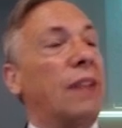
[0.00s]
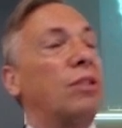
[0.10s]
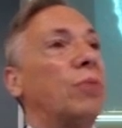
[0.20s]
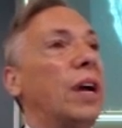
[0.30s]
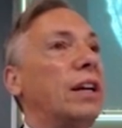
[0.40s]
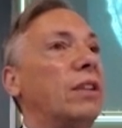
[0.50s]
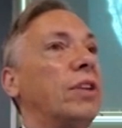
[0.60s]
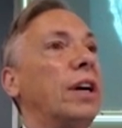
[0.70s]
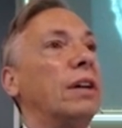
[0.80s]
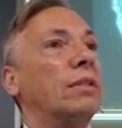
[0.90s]
the radial
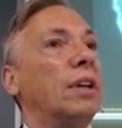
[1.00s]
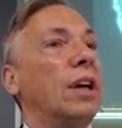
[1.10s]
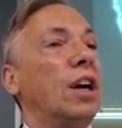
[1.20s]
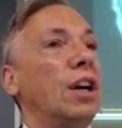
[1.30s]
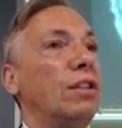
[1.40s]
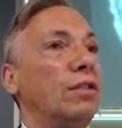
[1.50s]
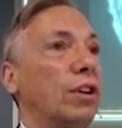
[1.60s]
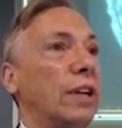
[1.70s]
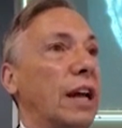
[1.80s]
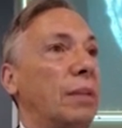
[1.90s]
tear. You've
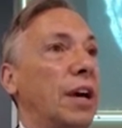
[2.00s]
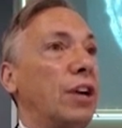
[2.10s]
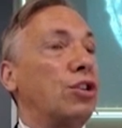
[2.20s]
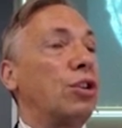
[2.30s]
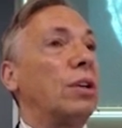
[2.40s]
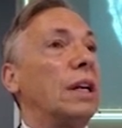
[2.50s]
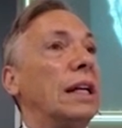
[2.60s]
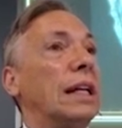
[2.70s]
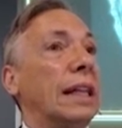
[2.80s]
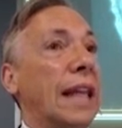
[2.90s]
learned how to measure
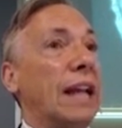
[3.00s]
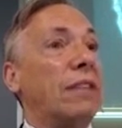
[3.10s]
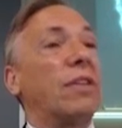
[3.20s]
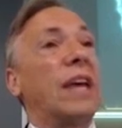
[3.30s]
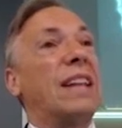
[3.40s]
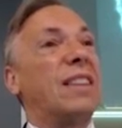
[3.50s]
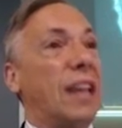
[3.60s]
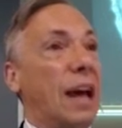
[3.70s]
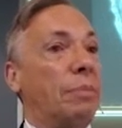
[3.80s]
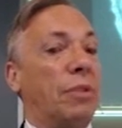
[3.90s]
length and
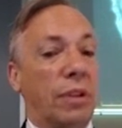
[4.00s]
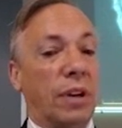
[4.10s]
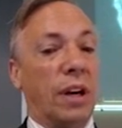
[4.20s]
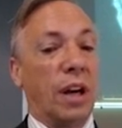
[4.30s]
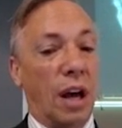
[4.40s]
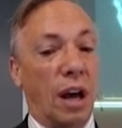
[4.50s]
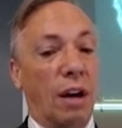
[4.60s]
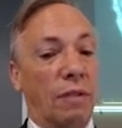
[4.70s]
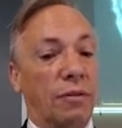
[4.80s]
depth of